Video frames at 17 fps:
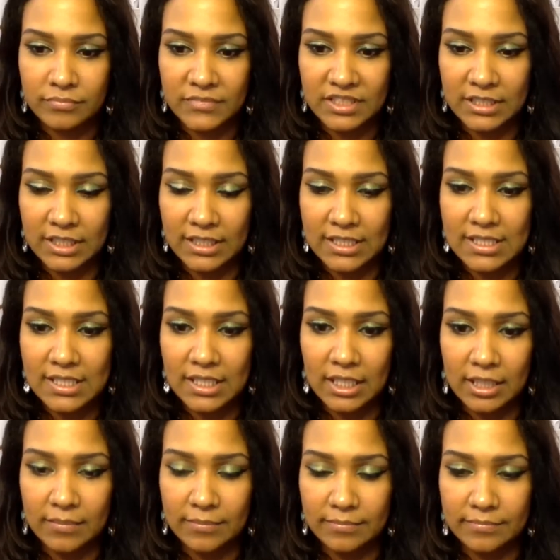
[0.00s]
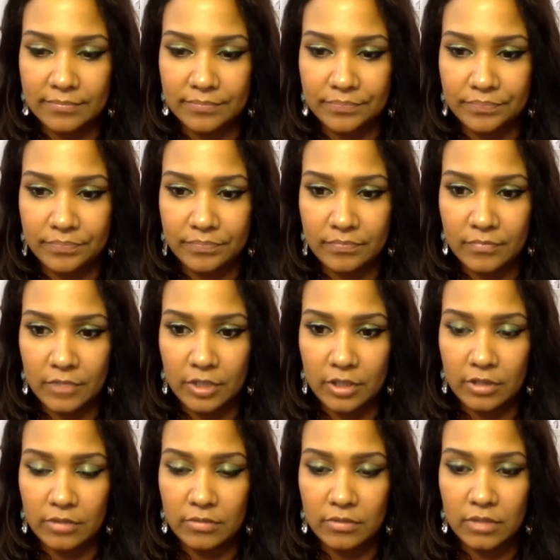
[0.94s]
It's not the same, you
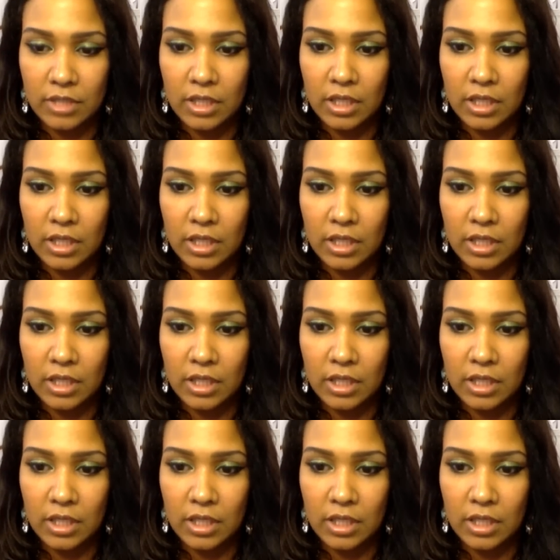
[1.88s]
know?